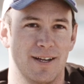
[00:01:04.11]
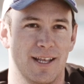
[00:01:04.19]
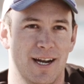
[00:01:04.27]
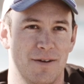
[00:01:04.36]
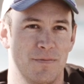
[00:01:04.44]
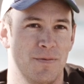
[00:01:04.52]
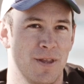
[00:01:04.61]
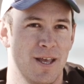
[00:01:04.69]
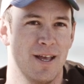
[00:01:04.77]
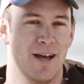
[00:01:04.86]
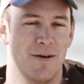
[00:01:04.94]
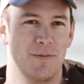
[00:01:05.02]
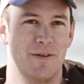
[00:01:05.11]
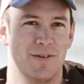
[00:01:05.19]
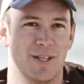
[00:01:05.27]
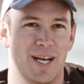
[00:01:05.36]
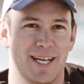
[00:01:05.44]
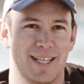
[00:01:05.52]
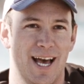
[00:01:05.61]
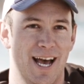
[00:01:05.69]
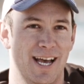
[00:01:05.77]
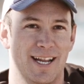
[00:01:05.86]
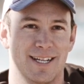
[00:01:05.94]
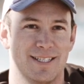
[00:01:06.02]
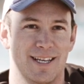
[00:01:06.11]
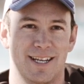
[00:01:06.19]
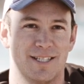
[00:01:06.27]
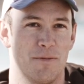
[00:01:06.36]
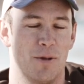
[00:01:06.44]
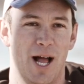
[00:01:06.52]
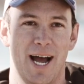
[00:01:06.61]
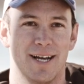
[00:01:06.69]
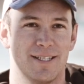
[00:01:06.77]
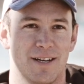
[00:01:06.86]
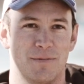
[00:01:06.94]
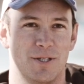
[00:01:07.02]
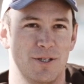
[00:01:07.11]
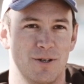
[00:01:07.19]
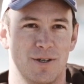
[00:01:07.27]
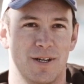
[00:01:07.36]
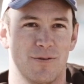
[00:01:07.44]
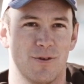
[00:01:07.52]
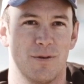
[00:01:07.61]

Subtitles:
that I'm living like that, and it's a blast. I've been doing it for